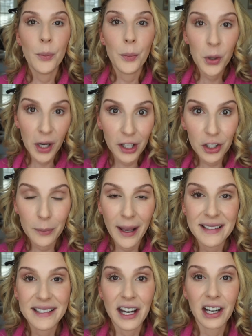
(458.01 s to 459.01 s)
put on your
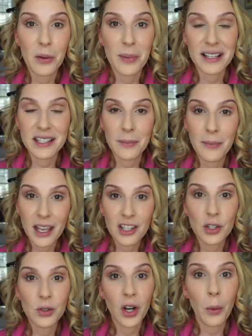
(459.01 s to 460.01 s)
mascara because it
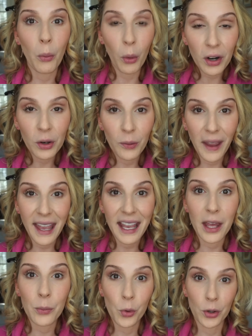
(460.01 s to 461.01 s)
makes you look more awake
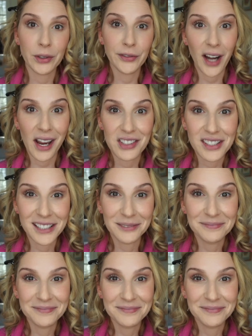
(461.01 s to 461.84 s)
and more refreshed.